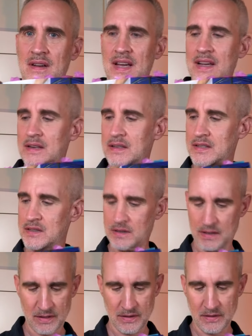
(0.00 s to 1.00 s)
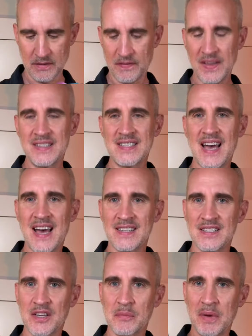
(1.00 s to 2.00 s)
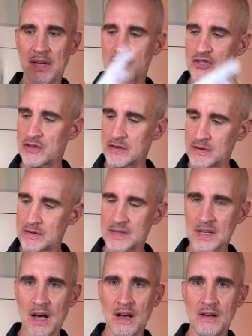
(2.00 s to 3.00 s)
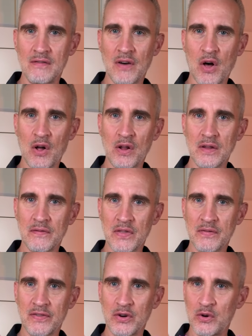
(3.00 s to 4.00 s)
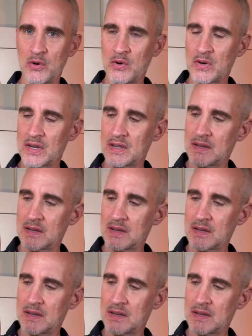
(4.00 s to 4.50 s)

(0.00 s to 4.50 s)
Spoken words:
And fantastic pictures of all of the food.